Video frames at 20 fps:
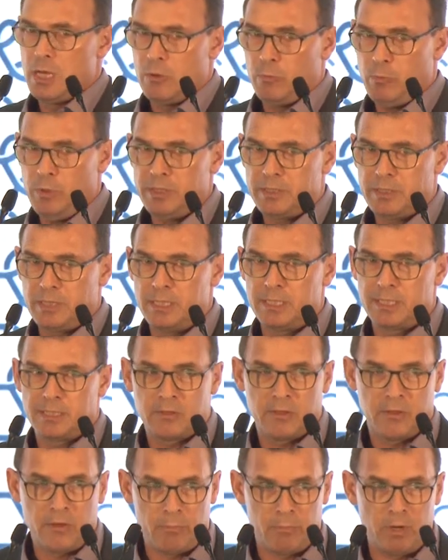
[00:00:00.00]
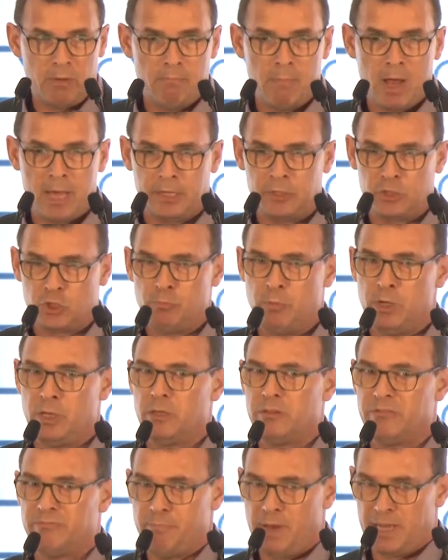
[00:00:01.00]
with this thermal
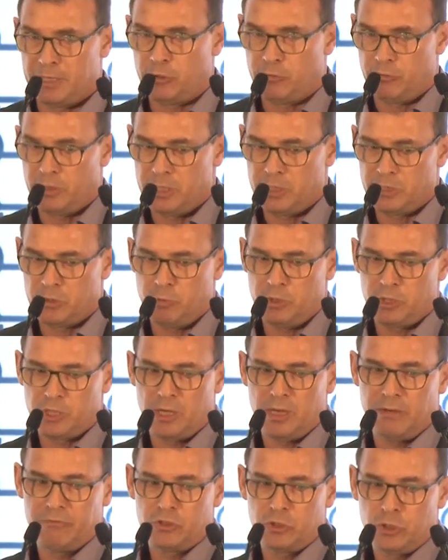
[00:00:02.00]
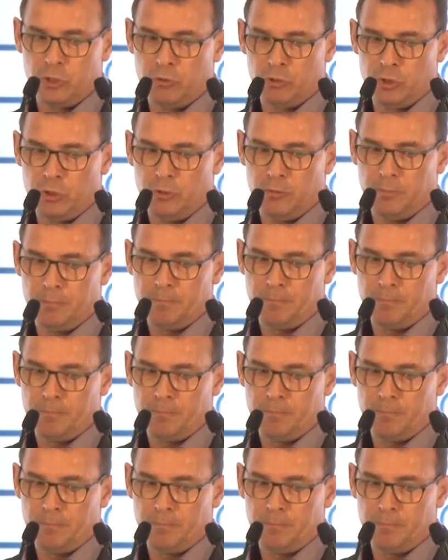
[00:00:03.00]
management of batteries, which I have shown you.